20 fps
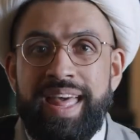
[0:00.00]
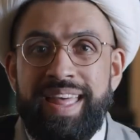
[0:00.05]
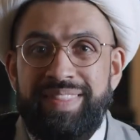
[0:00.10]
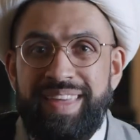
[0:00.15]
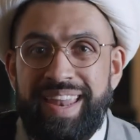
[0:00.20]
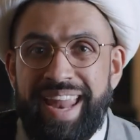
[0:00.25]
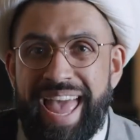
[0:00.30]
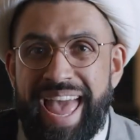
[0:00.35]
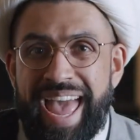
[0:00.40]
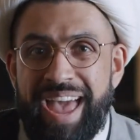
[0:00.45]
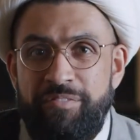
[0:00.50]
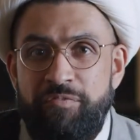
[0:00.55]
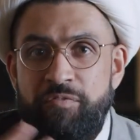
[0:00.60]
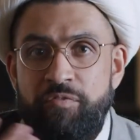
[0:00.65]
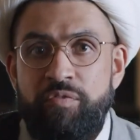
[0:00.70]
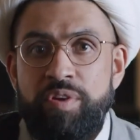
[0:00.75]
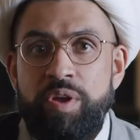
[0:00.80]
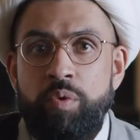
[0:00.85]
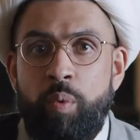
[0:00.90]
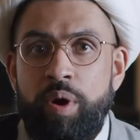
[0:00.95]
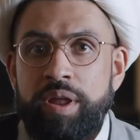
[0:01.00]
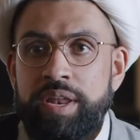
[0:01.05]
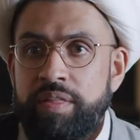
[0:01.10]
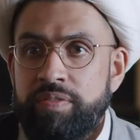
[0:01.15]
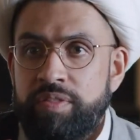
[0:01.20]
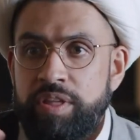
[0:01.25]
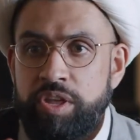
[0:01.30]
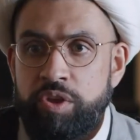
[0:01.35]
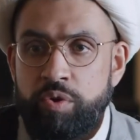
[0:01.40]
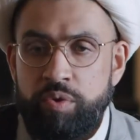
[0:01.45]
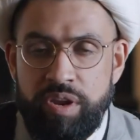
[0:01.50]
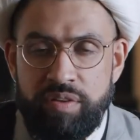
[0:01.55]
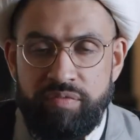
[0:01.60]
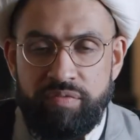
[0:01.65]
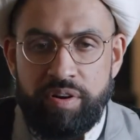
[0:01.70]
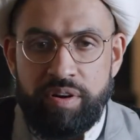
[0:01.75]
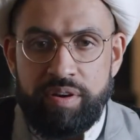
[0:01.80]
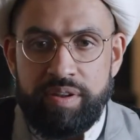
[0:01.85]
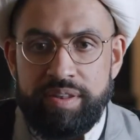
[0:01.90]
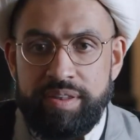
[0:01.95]
that everyone in the
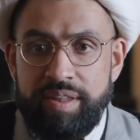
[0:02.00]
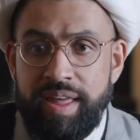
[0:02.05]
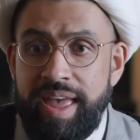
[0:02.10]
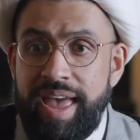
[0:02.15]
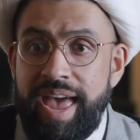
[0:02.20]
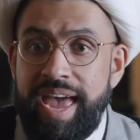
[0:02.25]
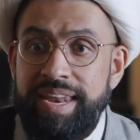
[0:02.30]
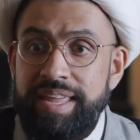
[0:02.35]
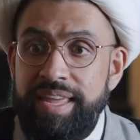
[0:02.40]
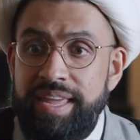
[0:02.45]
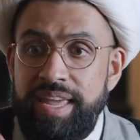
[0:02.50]
universe and